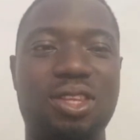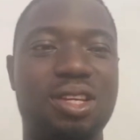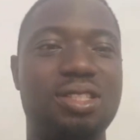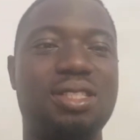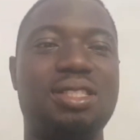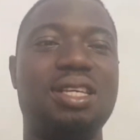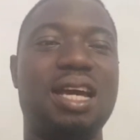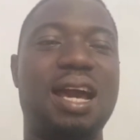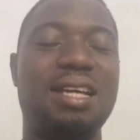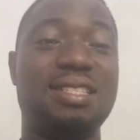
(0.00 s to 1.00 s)
just
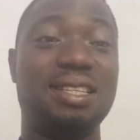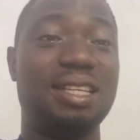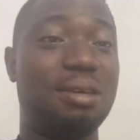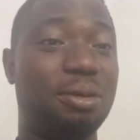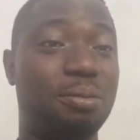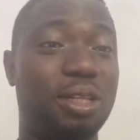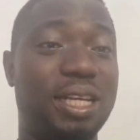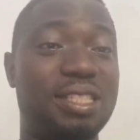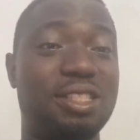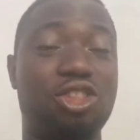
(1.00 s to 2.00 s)
as the name
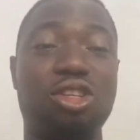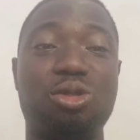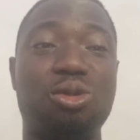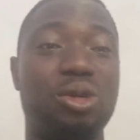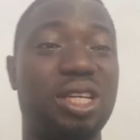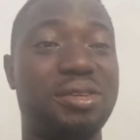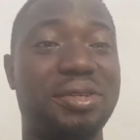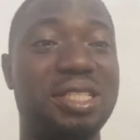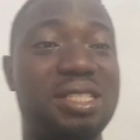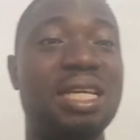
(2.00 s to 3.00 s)
implies, it's just to
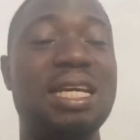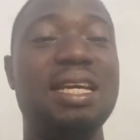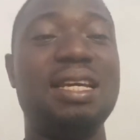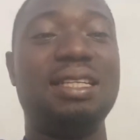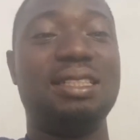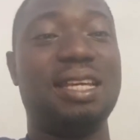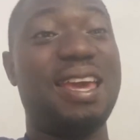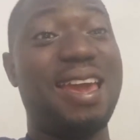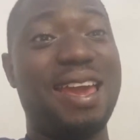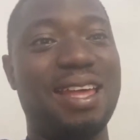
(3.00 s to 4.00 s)
increase
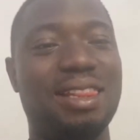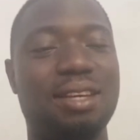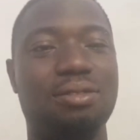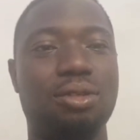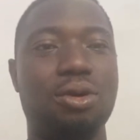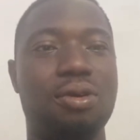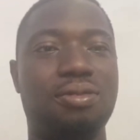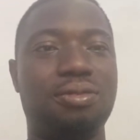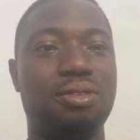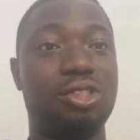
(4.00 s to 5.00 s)
the air level
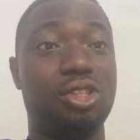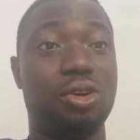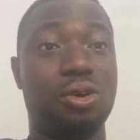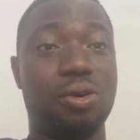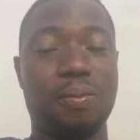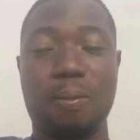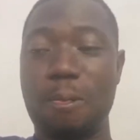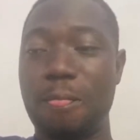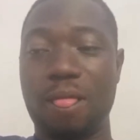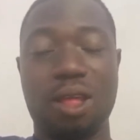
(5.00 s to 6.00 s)
of your
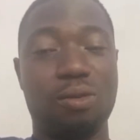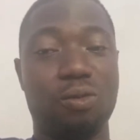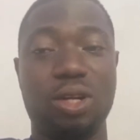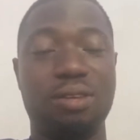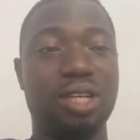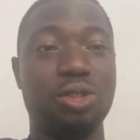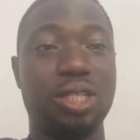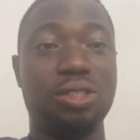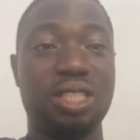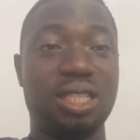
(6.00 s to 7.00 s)
whatever you
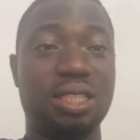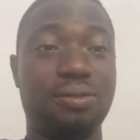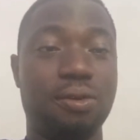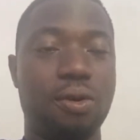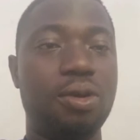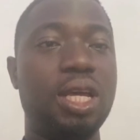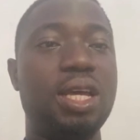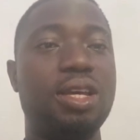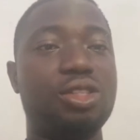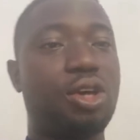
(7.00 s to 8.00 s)
are using it for.
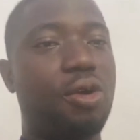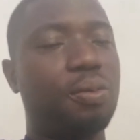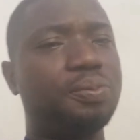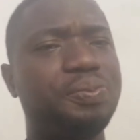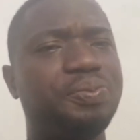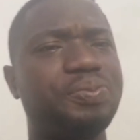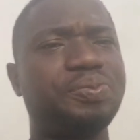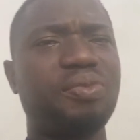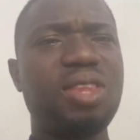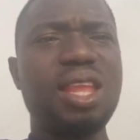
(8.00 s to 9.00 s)
So
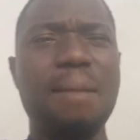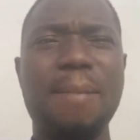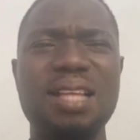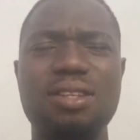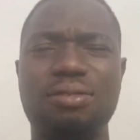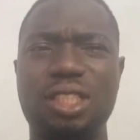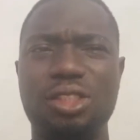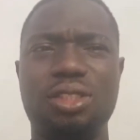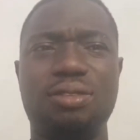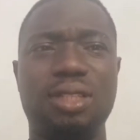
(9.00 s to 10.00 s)
part of the
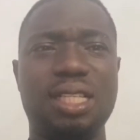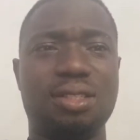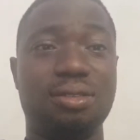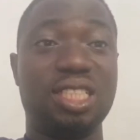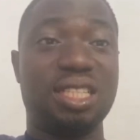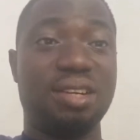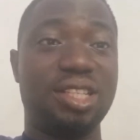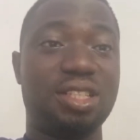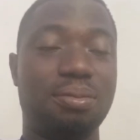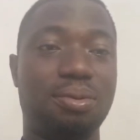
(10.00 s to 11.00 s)
usefulness of this
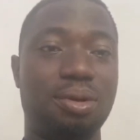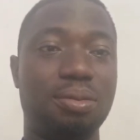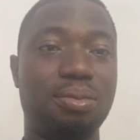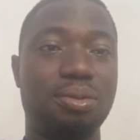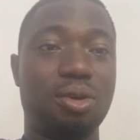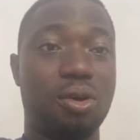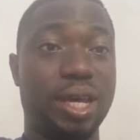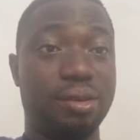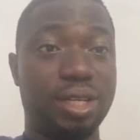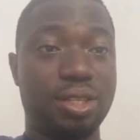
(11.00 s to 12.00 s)
aeration pump or
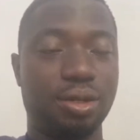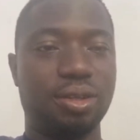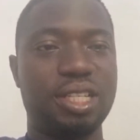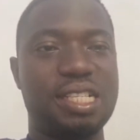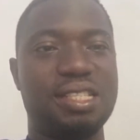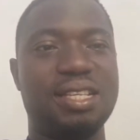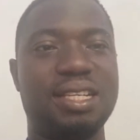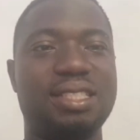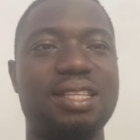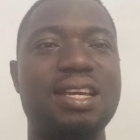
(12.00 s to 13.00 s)
aerator is
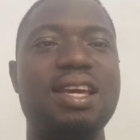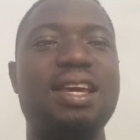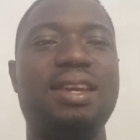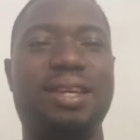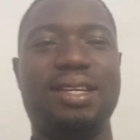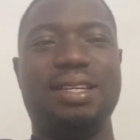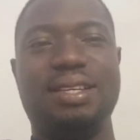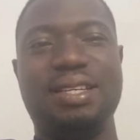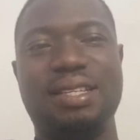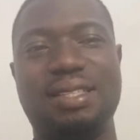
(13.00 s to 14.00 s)
that
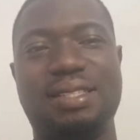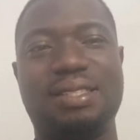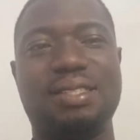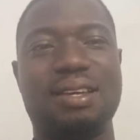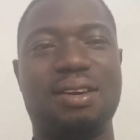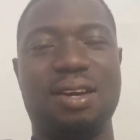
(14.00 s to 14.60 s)
it